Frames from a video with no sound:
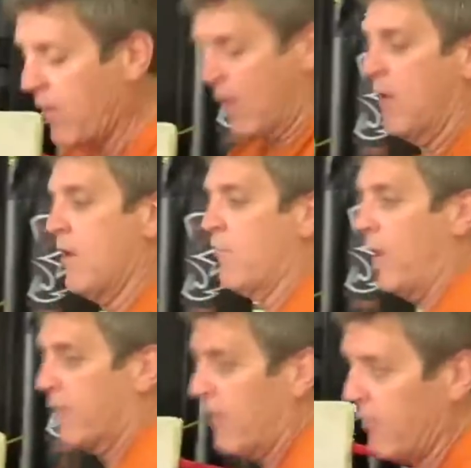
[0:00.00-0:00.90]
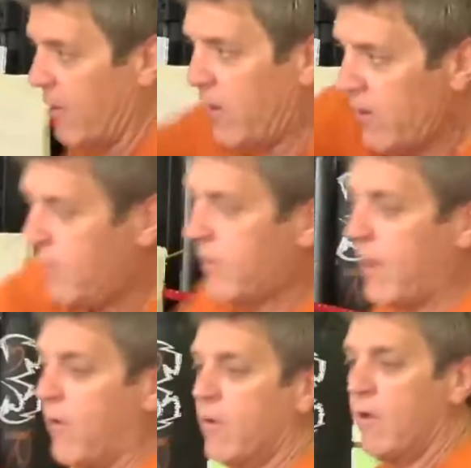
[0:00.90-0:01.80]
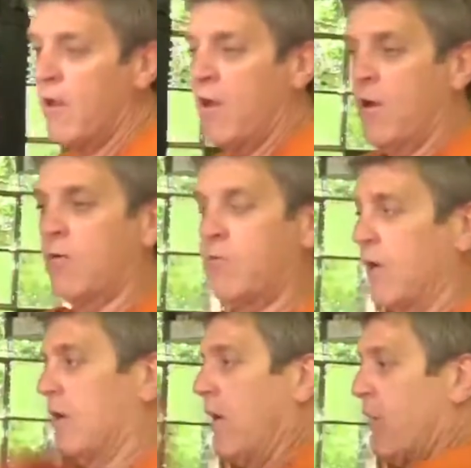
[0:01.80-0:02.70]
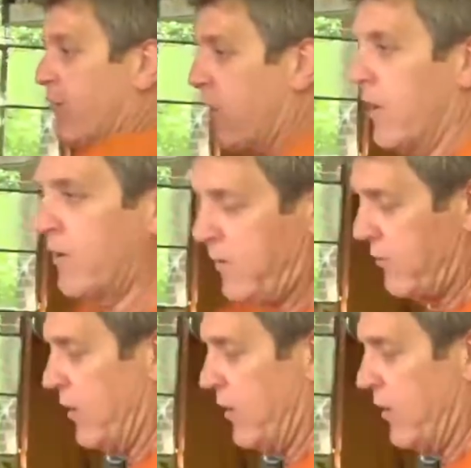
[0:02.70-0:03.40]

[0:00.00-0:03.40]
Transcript: So and and while you might be here for the fitness, just naturally